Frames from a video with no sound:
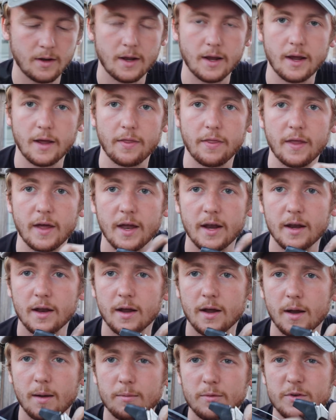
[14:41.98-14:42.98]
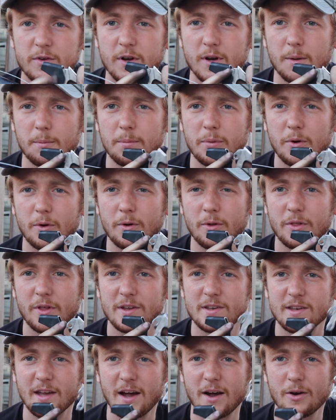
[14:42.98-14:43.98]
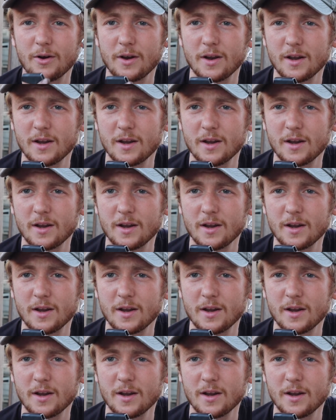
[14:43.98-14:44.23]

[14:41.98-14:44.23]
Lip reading: And then I'm just gonna pull this out.